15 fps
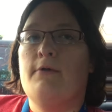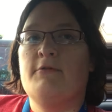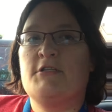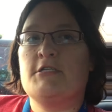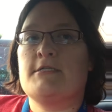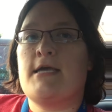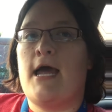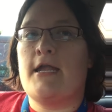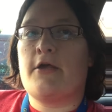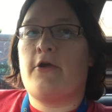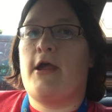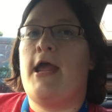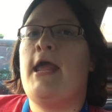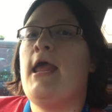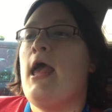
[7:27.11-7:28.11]
which is kind of
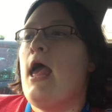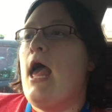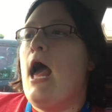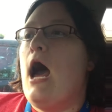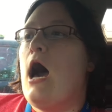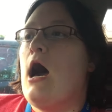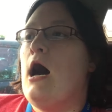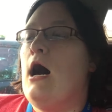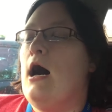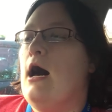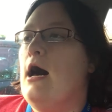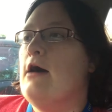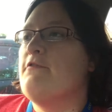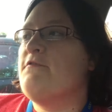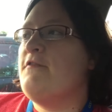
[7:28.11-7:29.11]
great.
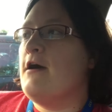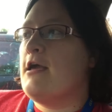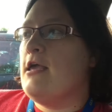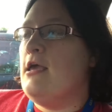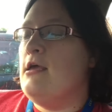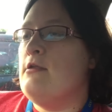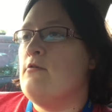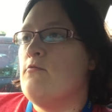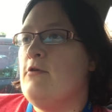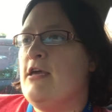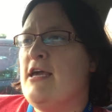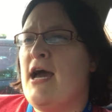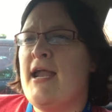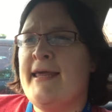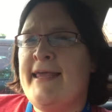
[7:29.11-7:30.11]

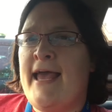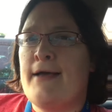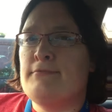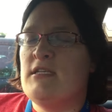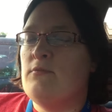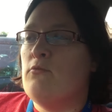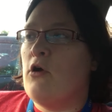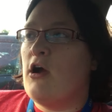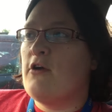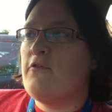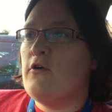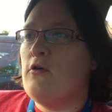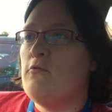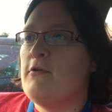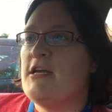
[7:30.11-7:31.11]
We got a Captain
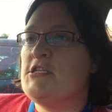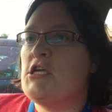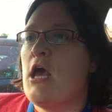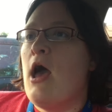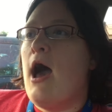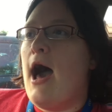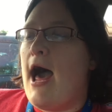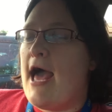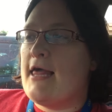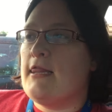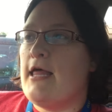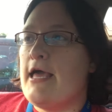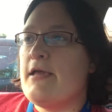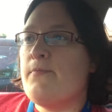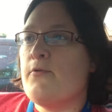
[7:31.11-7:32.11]
Marvel, which I
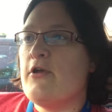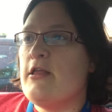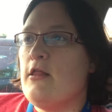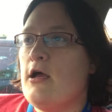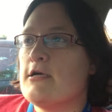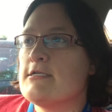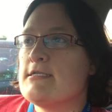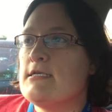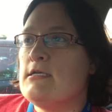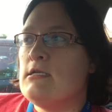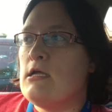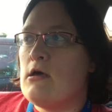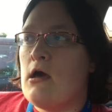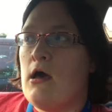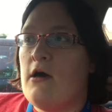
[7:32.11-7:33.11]
like Brie
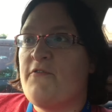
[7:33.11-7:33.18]
Larson,